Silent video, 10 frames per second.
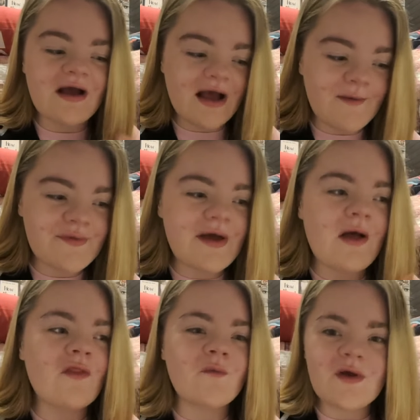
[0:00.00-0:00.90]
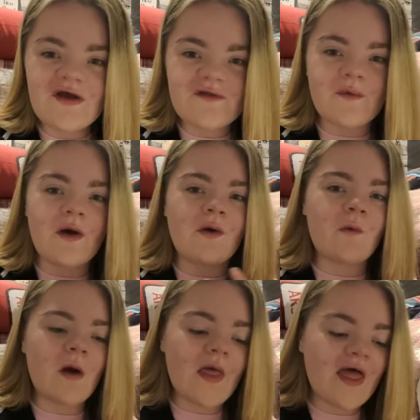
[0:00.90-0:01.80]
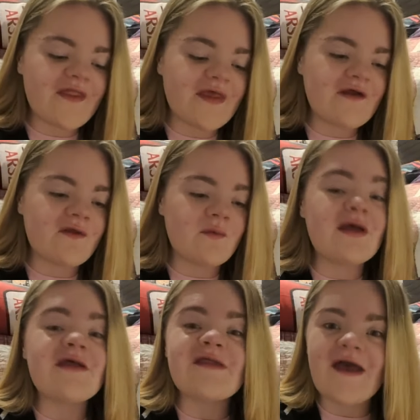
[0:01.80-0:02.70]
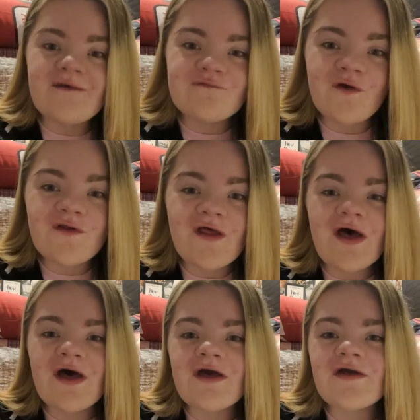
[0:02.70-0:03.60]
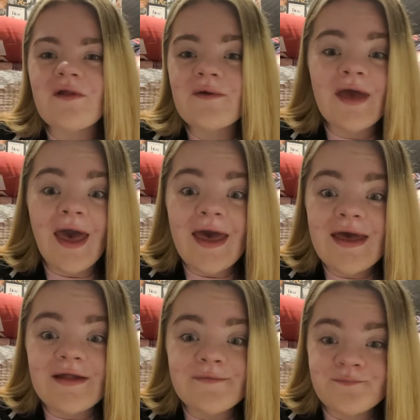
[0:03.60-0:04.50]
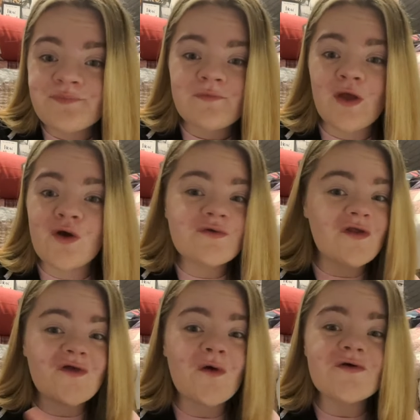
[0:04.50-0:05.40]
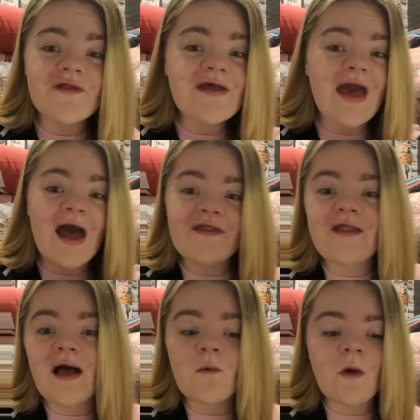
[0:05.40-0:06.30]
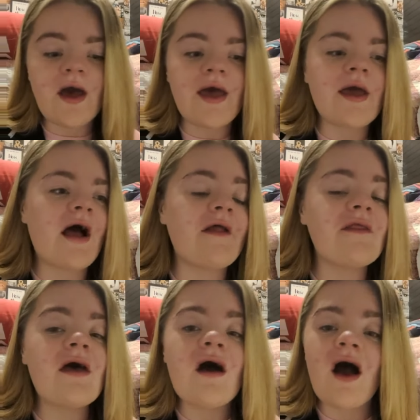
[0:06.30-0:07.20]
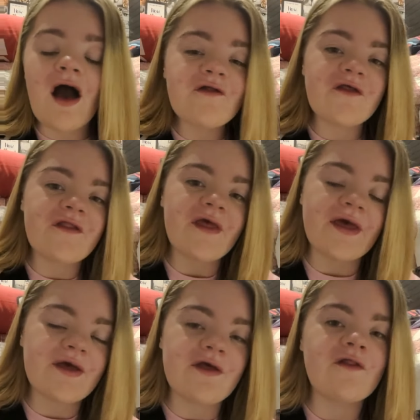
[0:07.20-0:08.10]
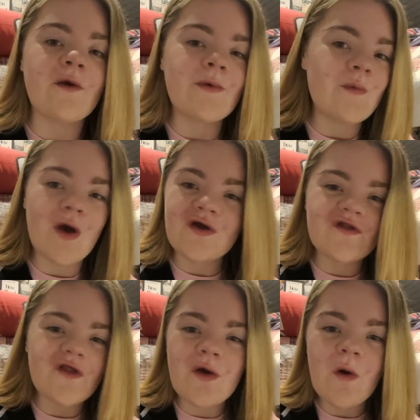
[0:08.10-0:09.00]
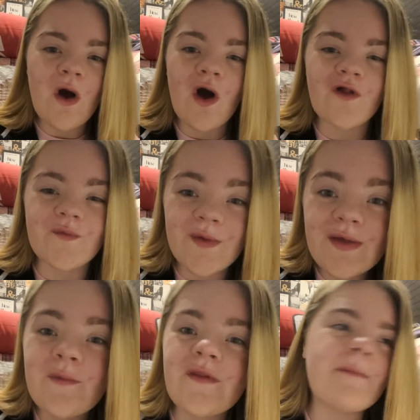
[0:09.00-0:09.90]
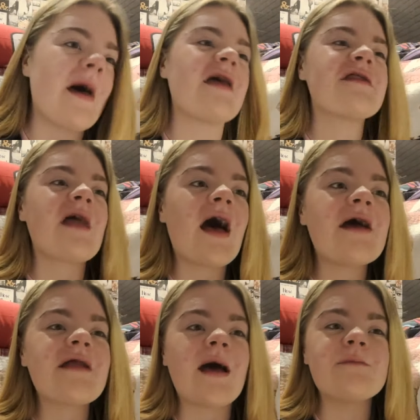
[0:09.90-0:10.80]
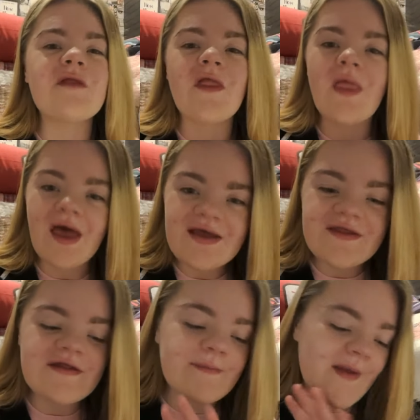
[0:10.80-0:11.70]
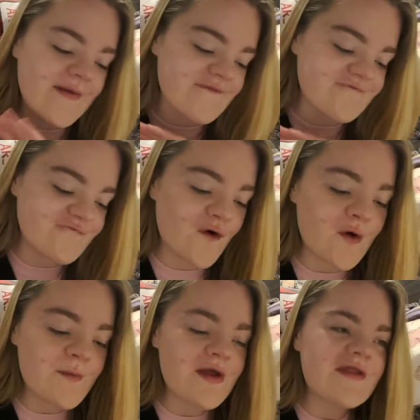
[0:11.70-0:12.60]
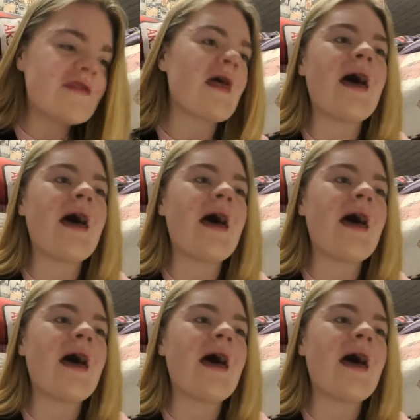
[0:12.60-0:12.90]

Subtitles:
Gabriel, Luiz work well. I think Luiz saved us. You know, Kane could have scored and he headed that away, and I just think, you know, we worked so hard. We were the better side. I'm delighted about the performance.